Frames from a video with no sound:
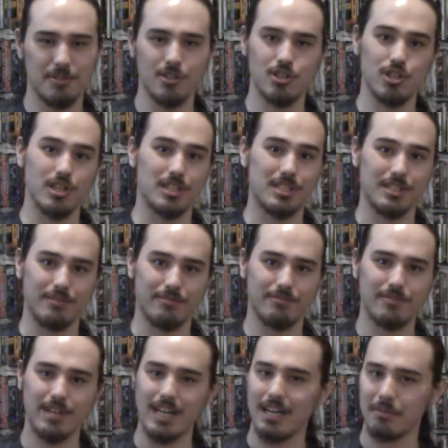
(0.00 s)

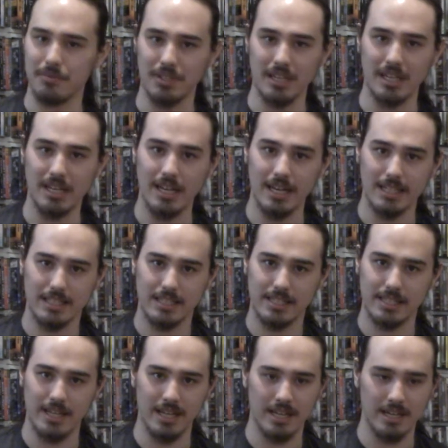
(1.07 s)
justifiably
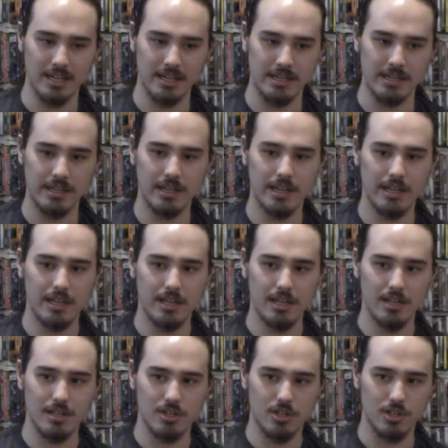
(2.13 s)
nuts and
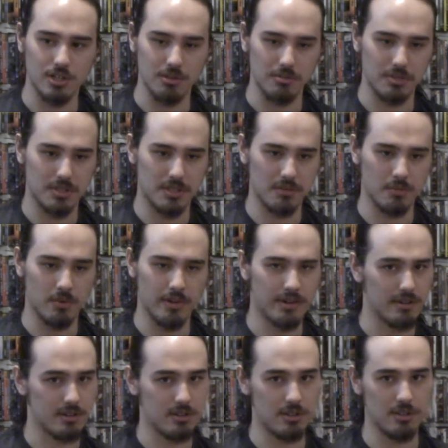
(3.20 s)
shoots one
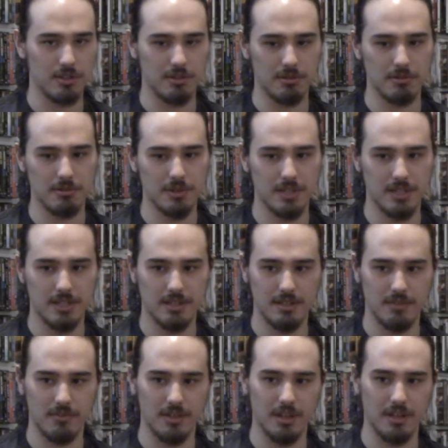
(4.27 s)
or two
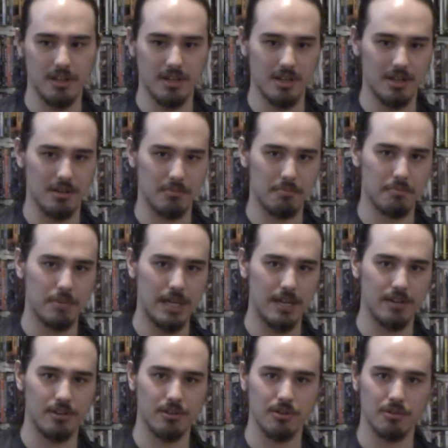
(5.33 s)
of the
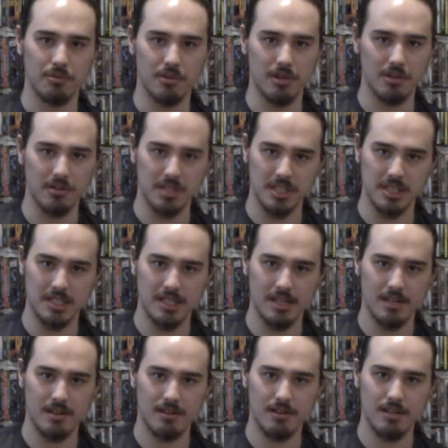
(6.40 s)
pedo nurses
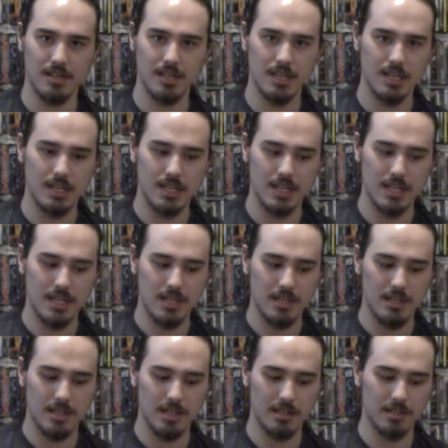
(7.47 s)
there.
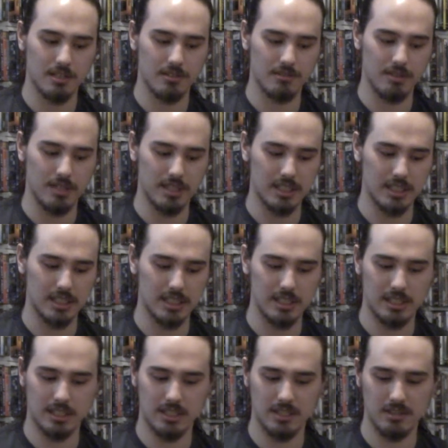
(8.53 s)
And
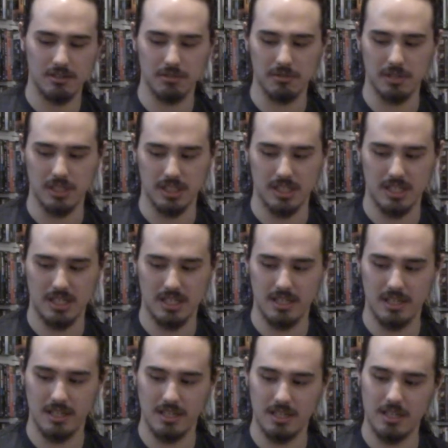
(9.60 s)
Colossus, who just
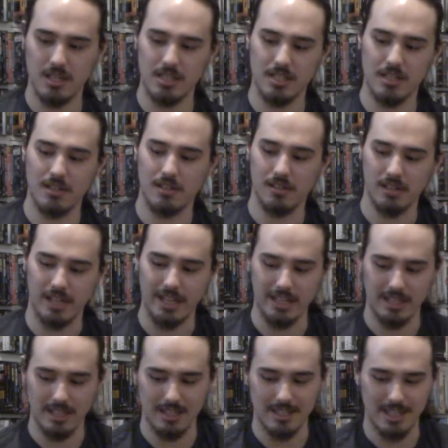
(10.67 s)
doesn't
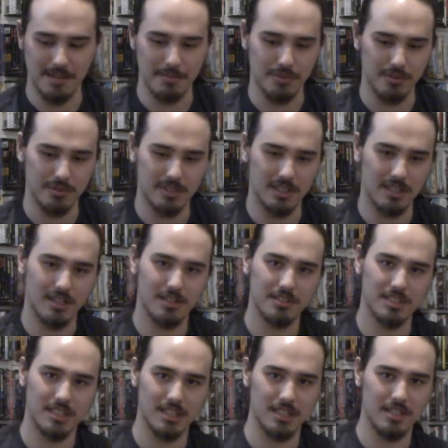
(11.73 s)
like that Deadpool
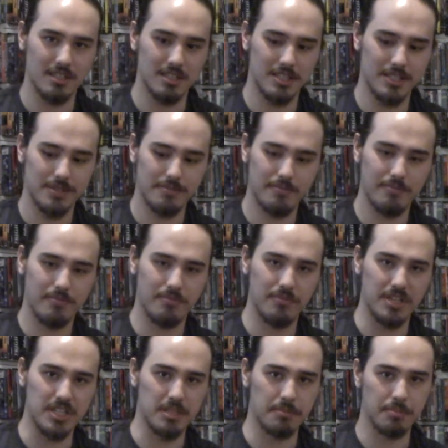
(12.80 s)
kills because
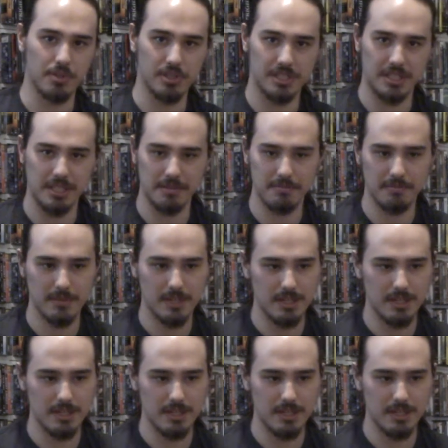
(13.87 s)
he's a pussy,